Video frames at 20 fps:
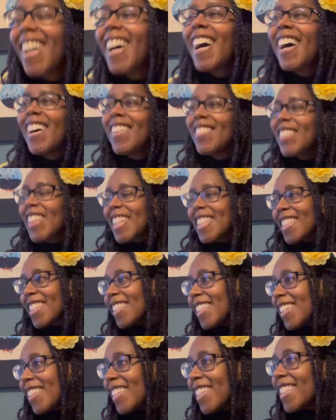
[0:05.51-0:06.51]
um, that's
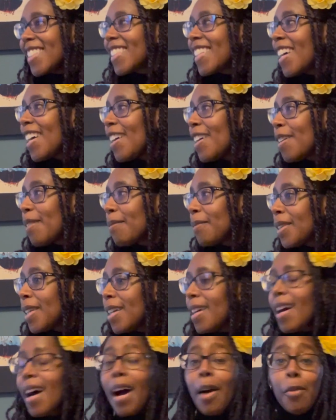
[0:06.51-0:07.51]
hilarious. Um,
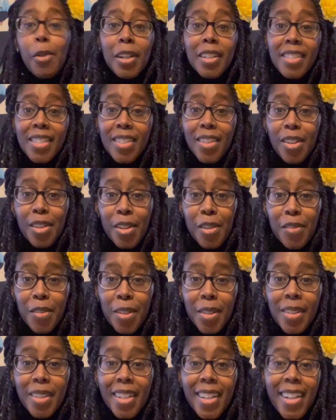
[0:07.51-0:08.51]
I want to start
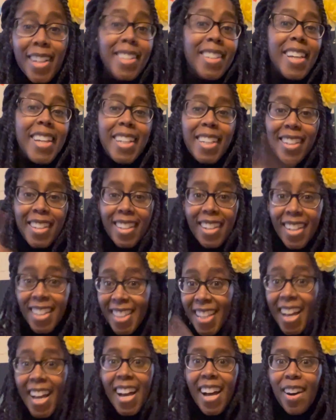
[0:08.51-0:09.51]
over and like cut
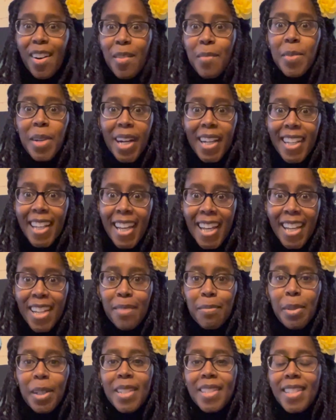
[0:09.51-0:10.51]
that out, but I can't
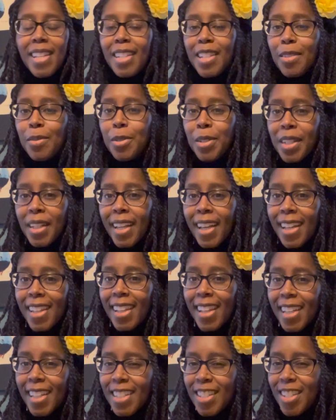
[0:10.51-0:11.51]
because then you wouldn't get
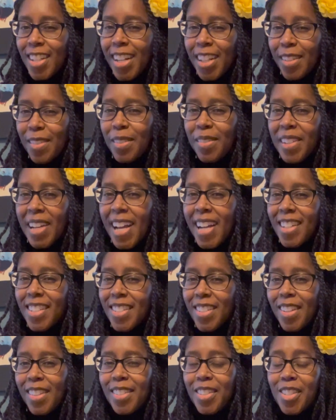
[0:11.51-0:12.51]
like a genuine reaction
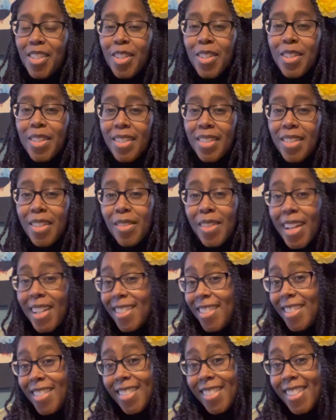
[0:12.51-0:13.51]
on the shirt. So
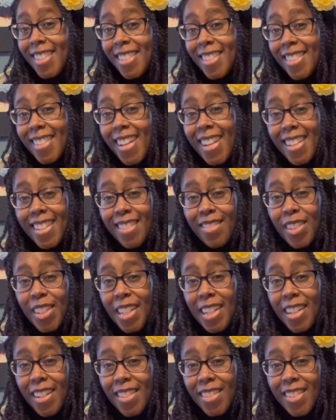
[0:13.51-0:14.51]
that's just going to stay in the
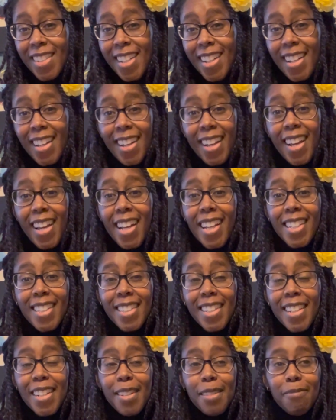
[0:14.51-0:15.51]
video. And
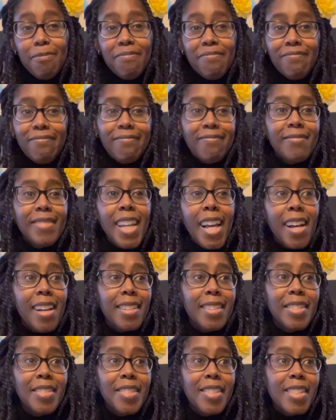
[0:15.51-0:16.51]
um, yeah,
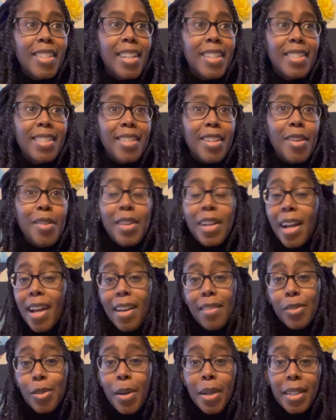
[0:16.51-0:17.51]
you just get to know that I
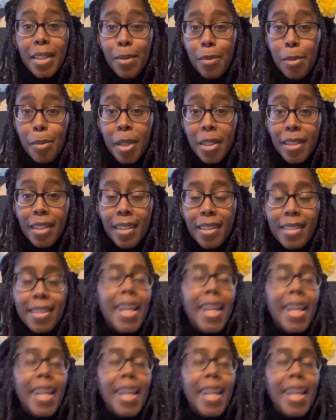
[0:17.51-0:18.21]
have no idea what month it is.